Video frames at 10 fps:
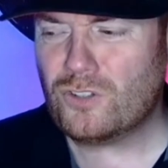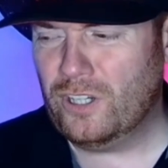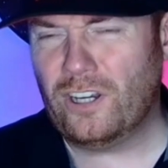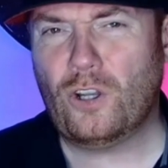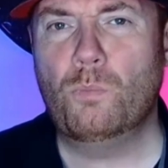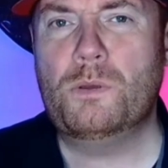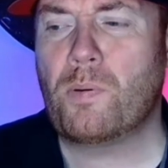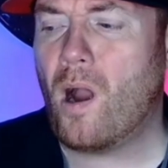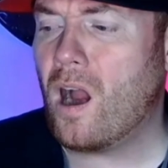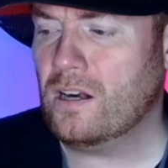United could be
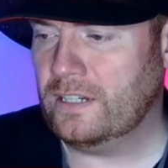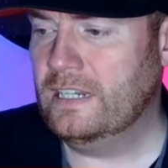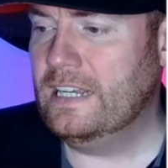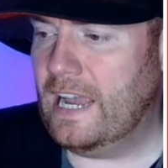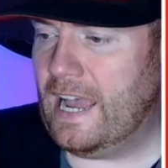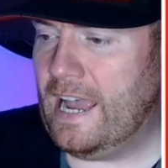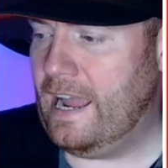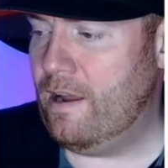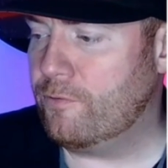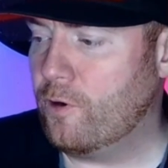barred
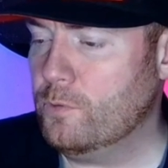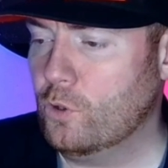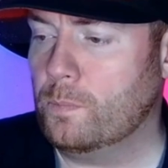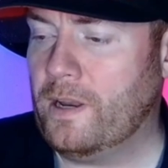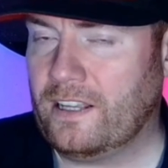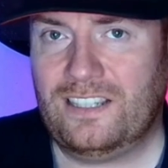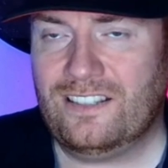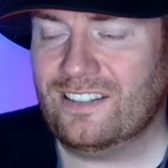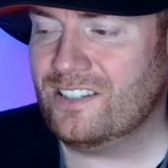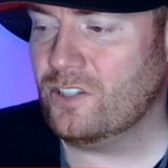from Europe next
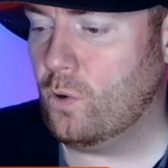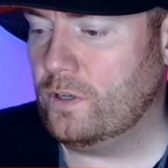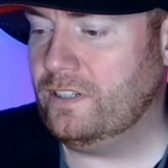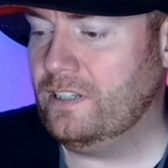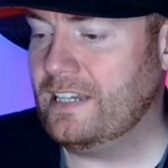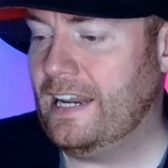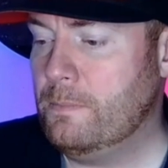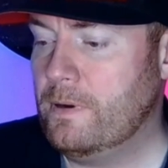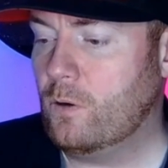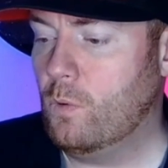season. This is according to the Daily
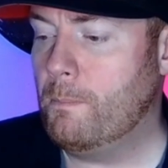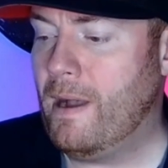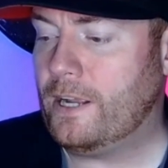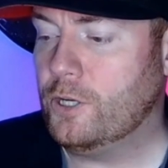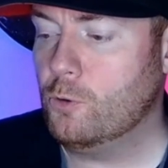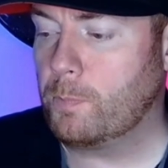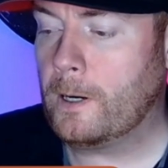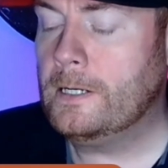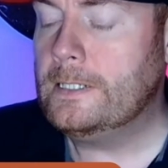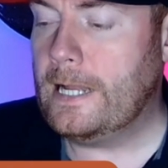Mirror, with Matt Cooper
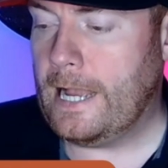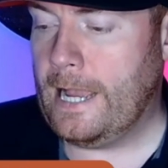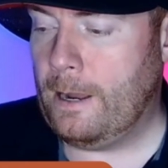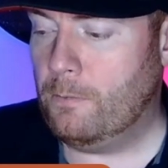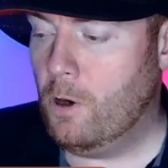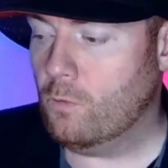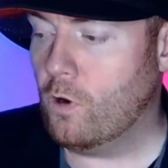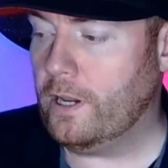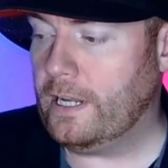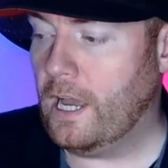
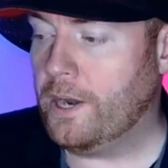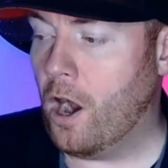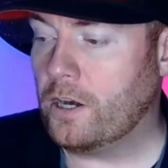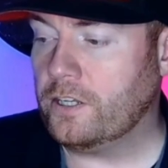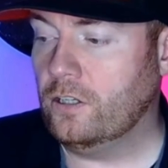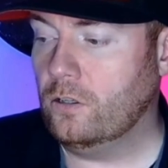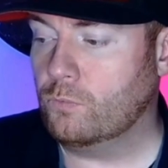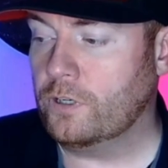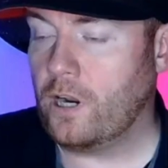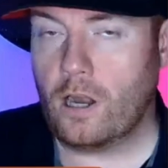writing an article
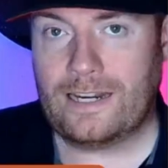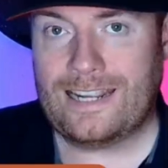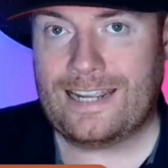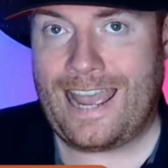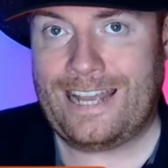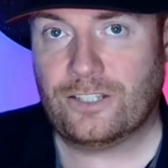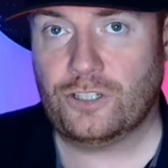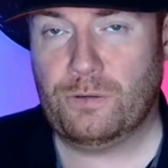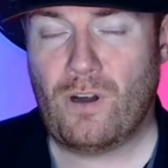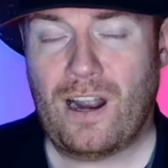regarding Sir
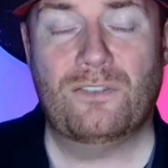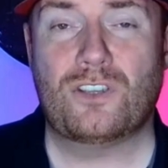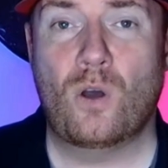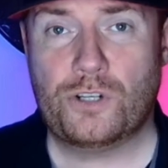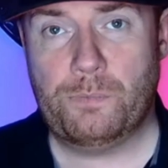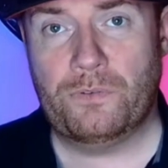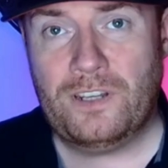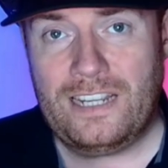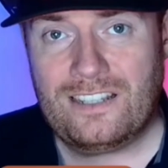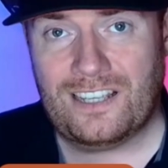Jim Ratcliffe's ownership of
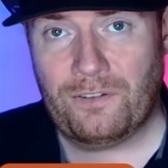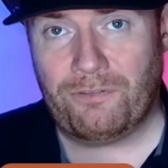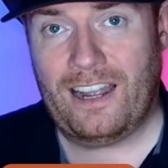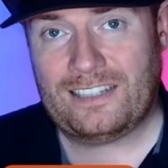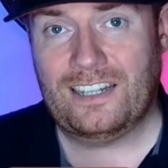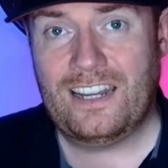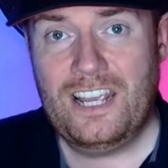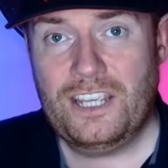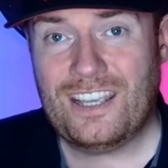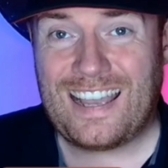Nice and the fact that
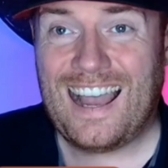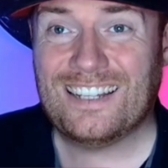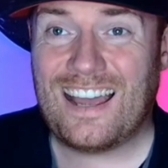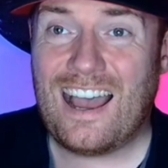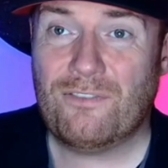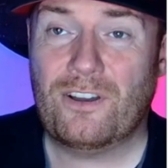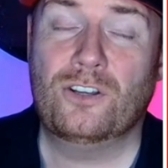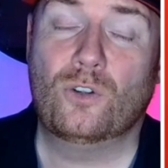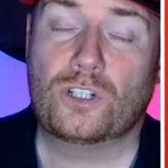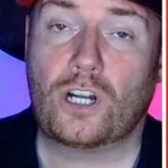you can't have
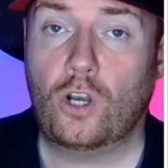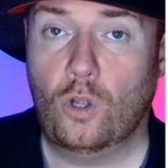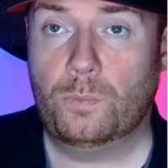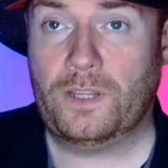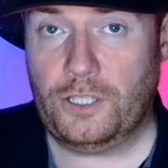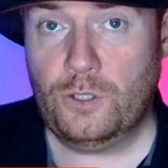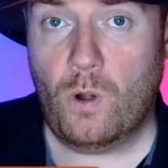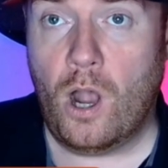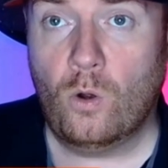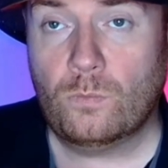another club that you
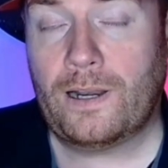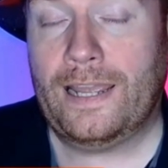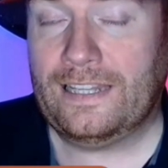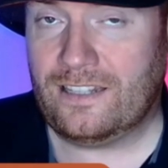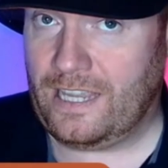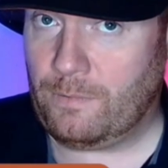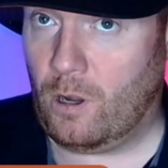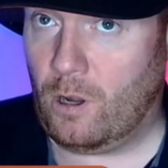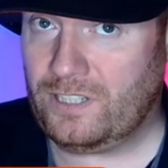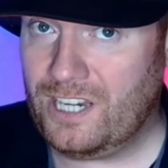own playing in the same
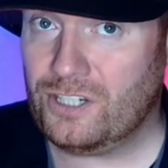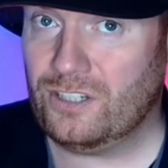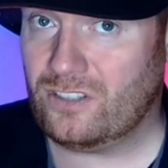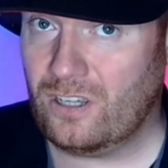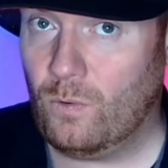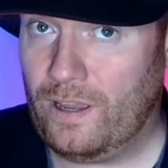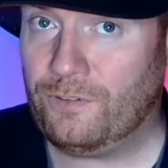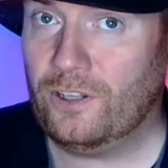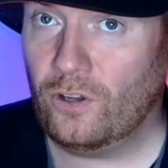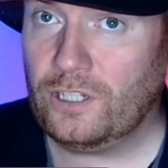competition. So if
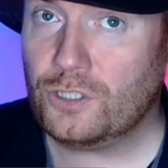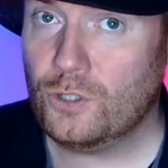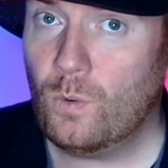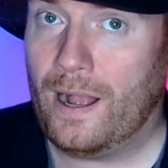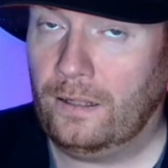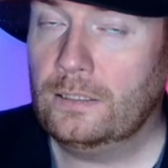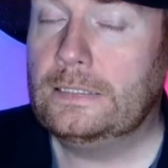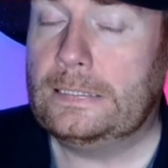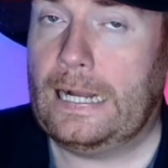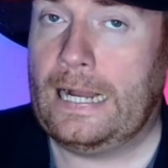United do well
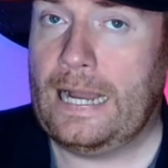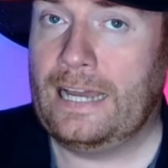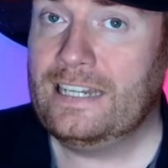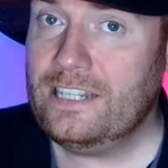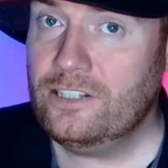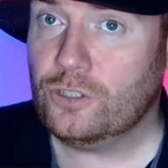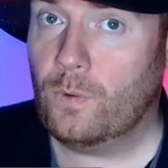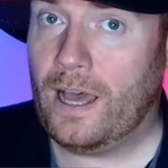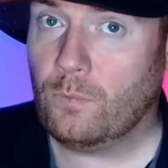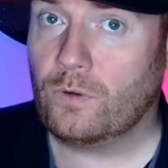and Nice do
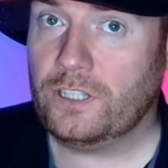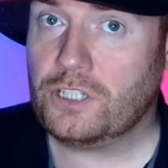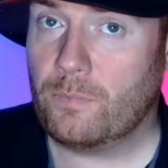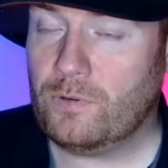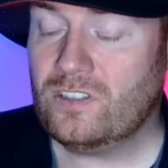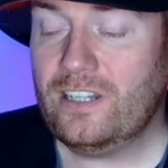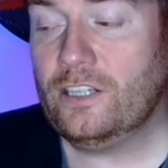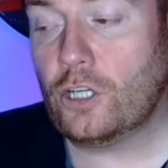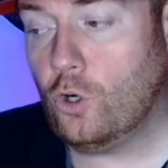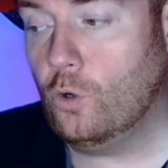well and we're in the Champions League,
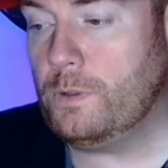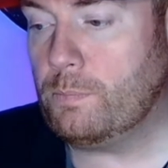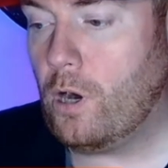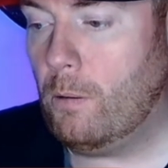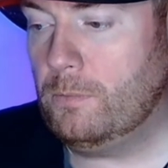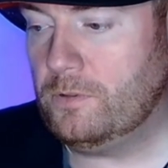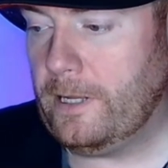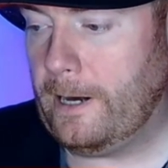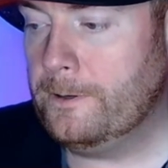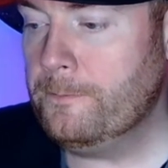there could be problems
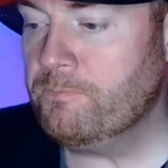there.